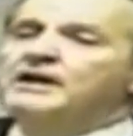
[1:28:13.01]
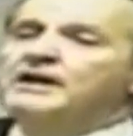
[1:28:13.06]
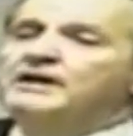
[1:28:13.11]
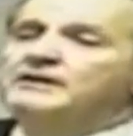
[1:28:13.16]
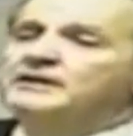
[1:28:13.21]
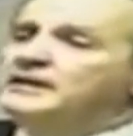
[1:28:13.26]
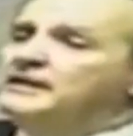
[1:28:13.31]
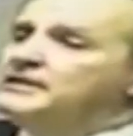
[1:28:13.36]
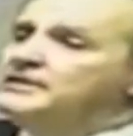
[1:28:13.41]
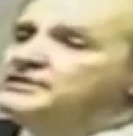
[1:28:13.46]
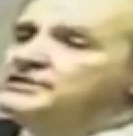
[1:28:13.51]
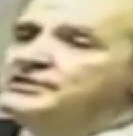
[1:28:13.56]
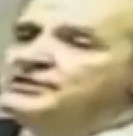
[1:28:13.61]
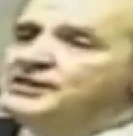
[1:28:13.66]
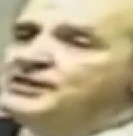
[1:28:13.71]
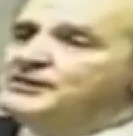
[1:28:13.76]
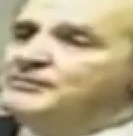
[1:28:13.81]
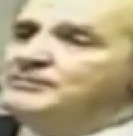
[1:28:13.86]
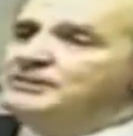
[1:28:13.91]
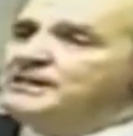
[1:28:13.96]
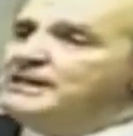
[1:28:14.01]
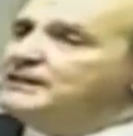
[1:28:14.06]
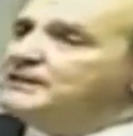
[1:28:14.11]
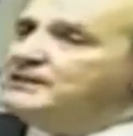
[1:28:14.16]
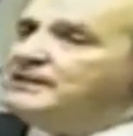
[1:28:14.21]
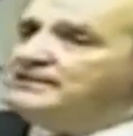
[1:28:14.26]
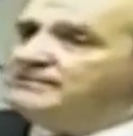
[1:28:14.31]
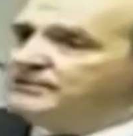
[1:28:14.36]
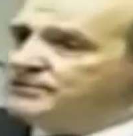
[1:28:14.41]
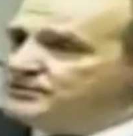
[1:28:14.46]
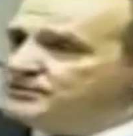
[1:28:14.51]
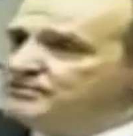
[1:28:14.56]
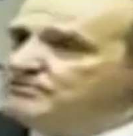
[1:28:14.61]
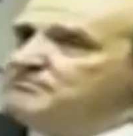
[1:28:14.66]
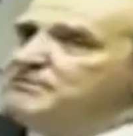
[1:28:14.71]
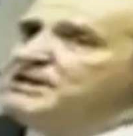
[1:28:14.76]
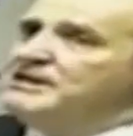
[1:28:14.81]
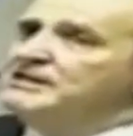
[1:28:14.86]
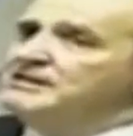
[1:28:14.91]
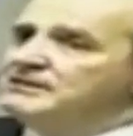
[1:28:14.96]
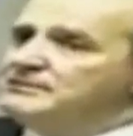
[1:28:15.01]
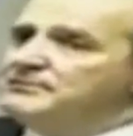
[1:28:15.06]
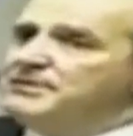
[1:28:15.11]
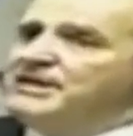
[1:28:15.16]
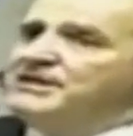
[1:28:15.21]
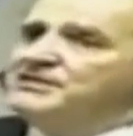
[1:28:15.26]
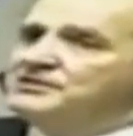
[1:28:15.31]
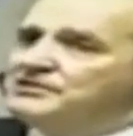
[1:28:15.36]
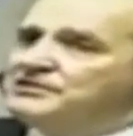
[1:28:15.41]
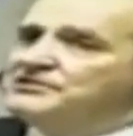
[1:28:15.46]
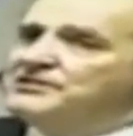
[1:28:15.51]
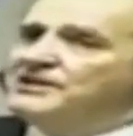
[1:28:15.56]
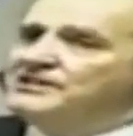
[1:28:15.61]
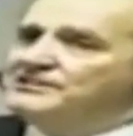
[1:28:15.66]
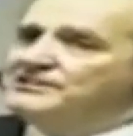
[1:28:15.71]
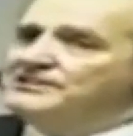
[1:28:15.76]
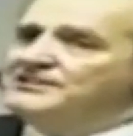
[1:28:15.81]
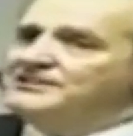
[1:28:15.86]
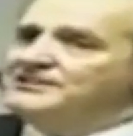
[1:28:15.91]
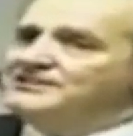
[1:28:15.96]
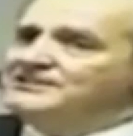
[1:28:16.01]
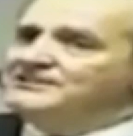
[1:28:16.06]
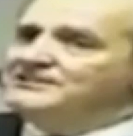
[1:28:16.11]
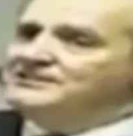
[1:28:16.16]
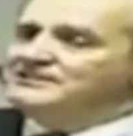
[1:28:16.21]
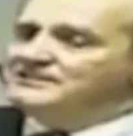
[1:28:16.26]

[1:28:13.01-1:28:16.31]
And ladies and gentlemen, that covers many of the bases, doesn't it?